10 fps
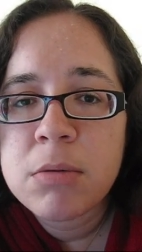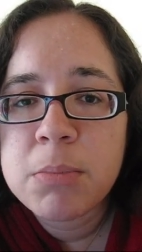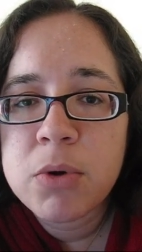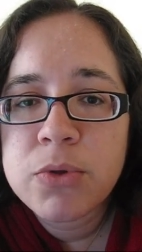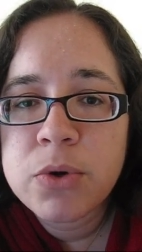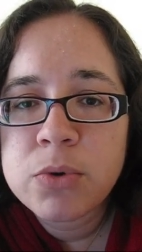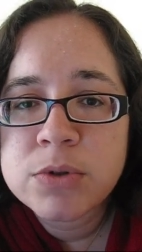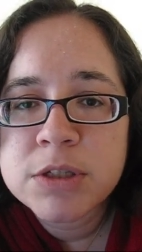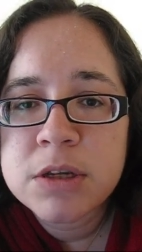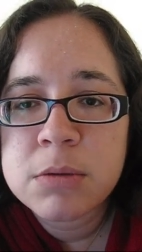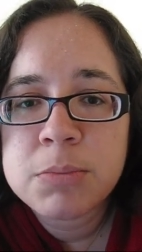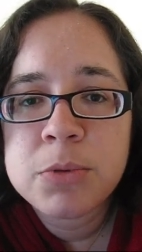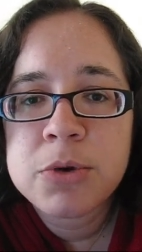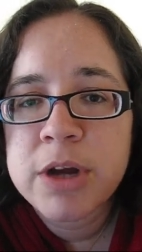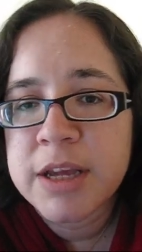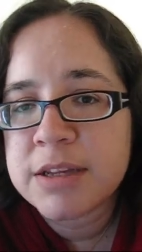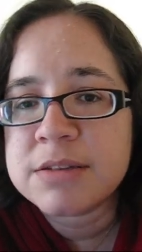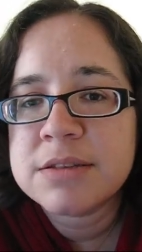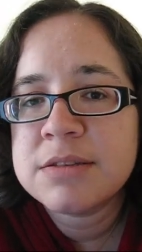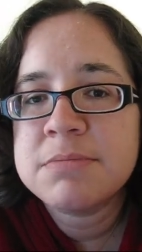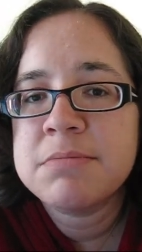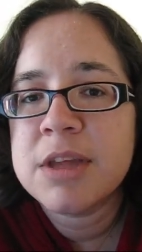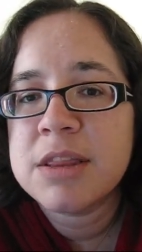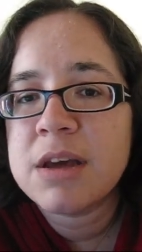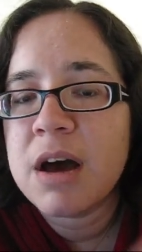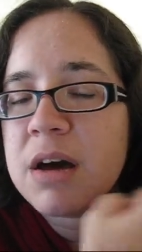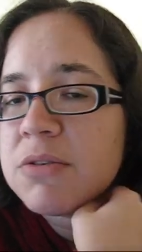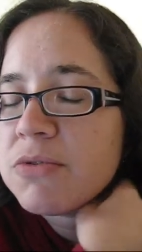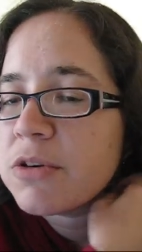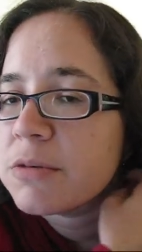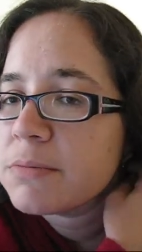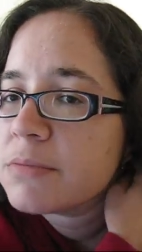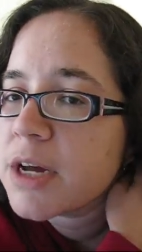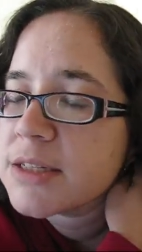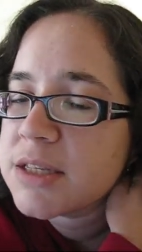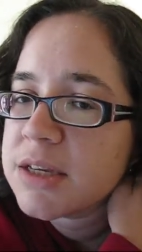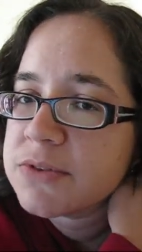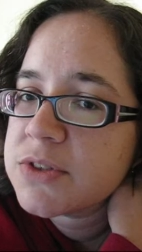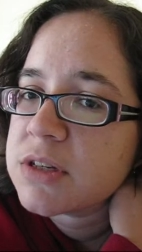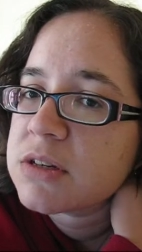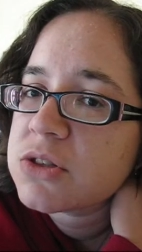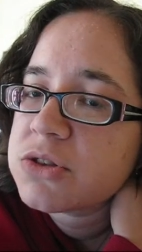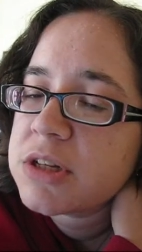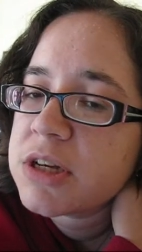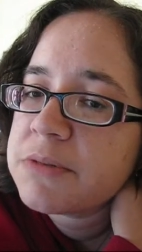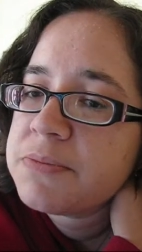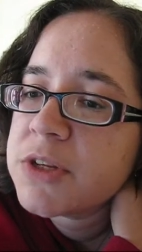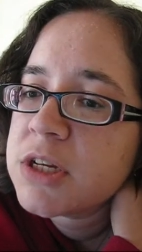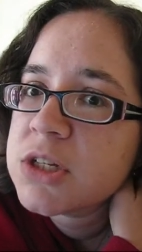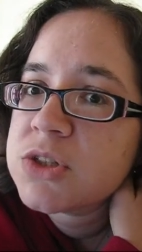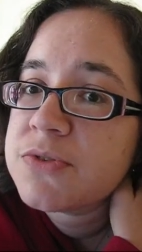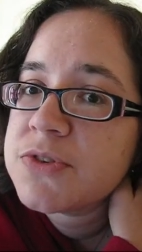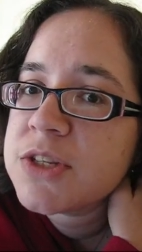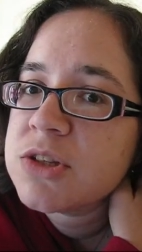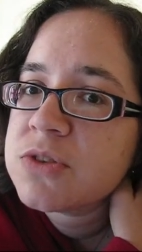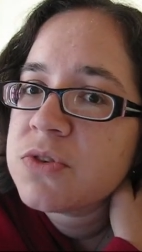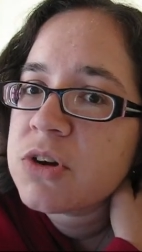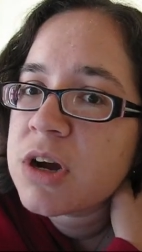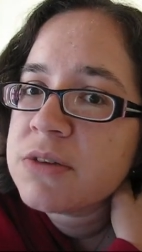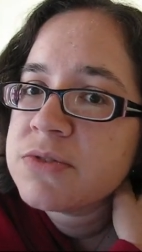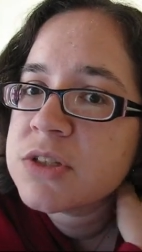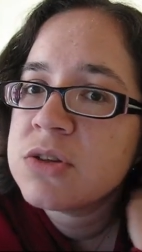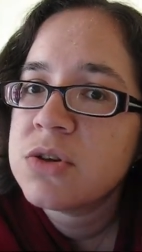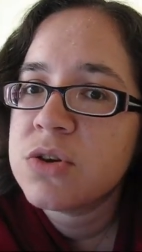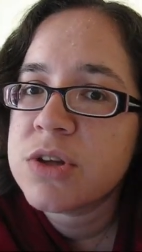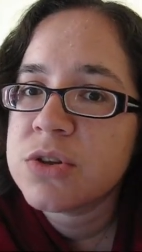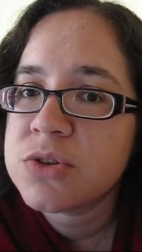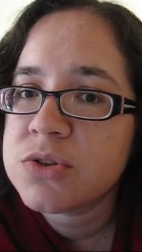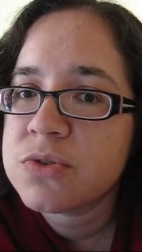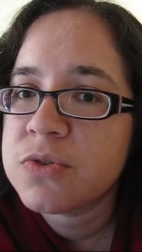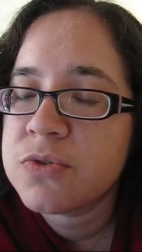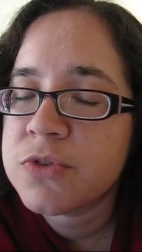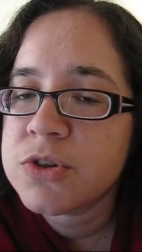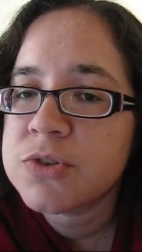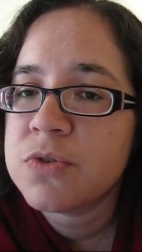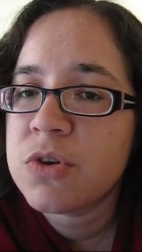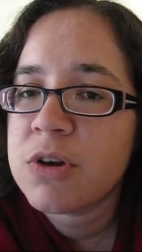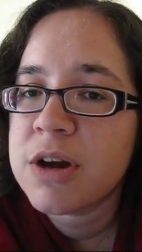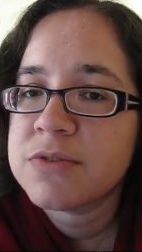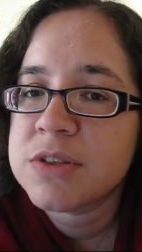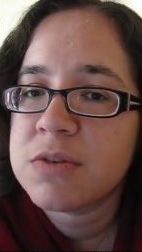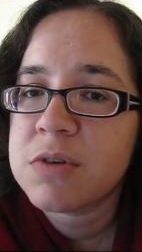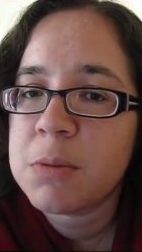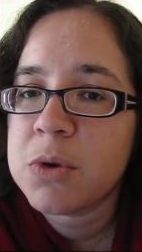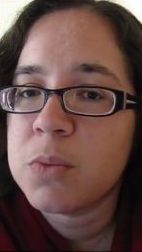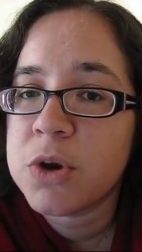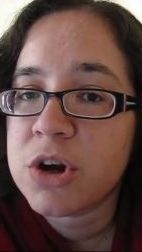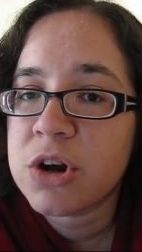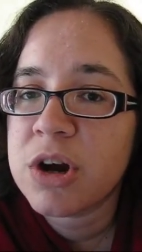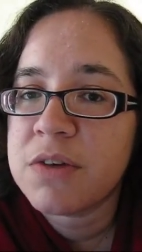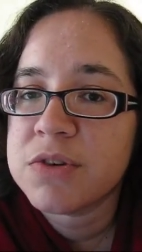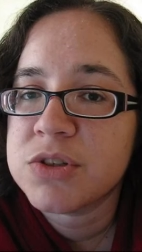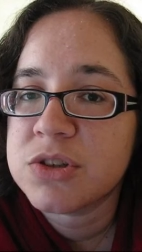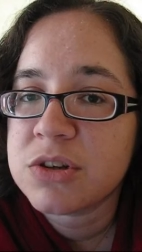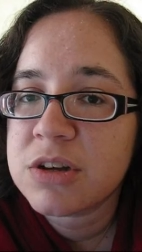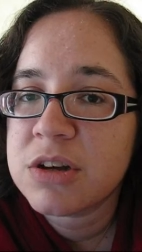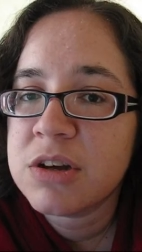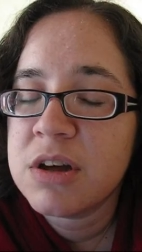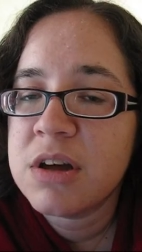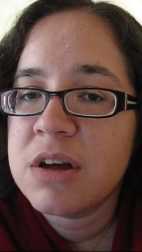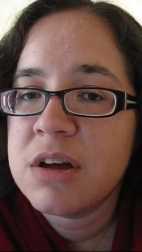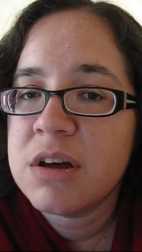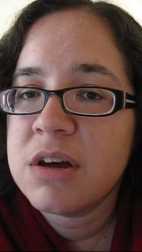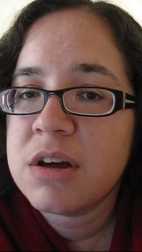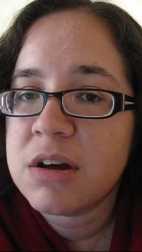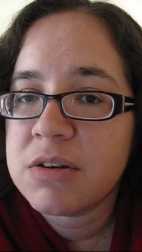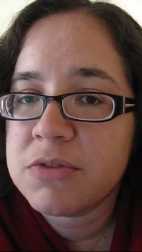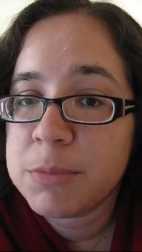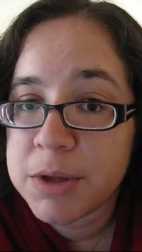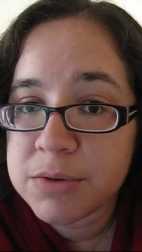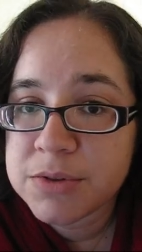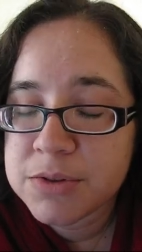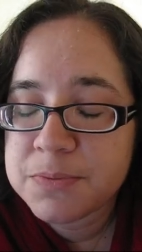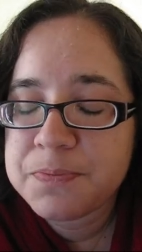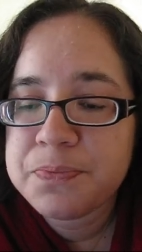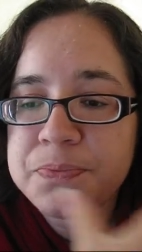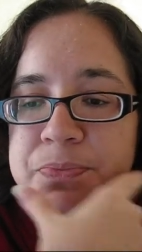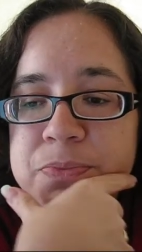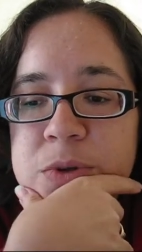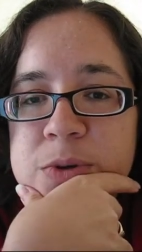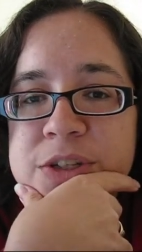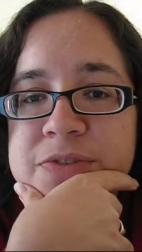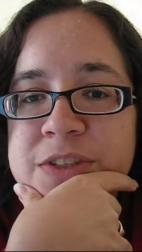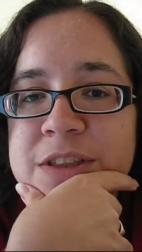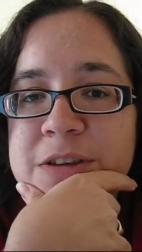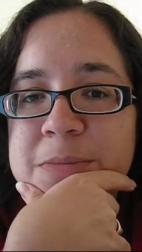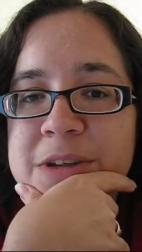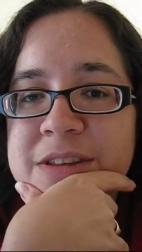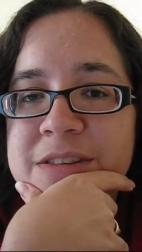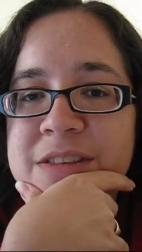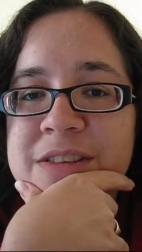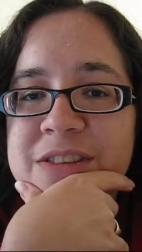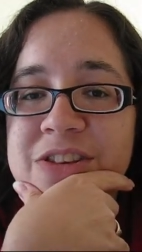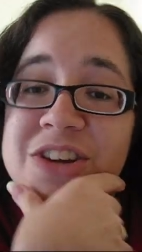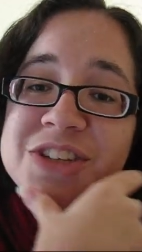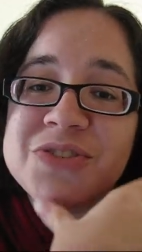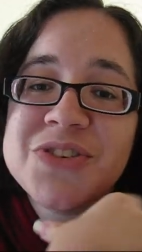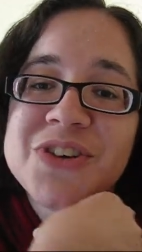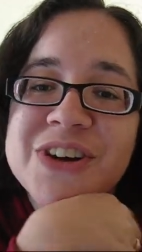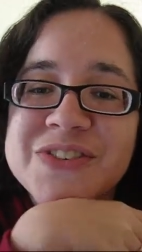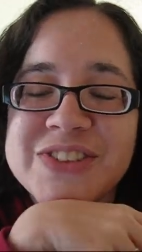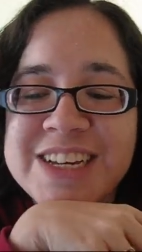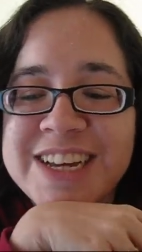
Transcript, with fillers: both holding boomerangs that they got from as gifts in Australia. So if you've seen those photographs, know that those are the first photographs that Robert Whitaker ever took of the Beatles, which I've seen them and they're nice photographs.